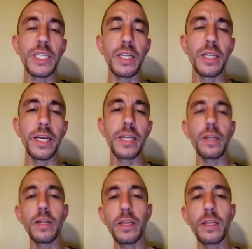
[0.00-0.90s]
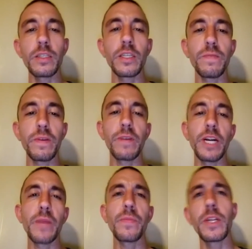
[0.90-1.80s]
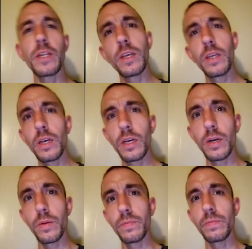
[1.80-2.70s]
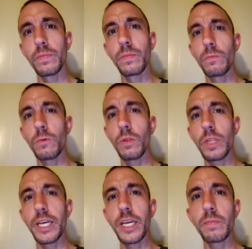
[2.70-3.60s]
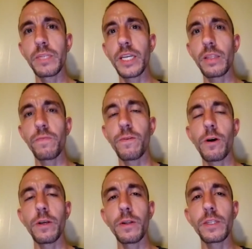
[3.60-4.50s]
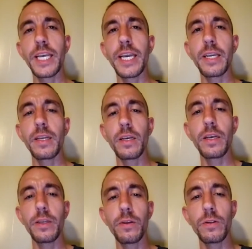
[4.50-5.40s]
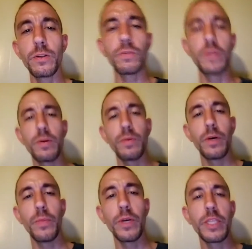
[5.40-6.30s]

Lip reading: like none of the other stuff ever happened. We'll let him take the fall. He'll do a month in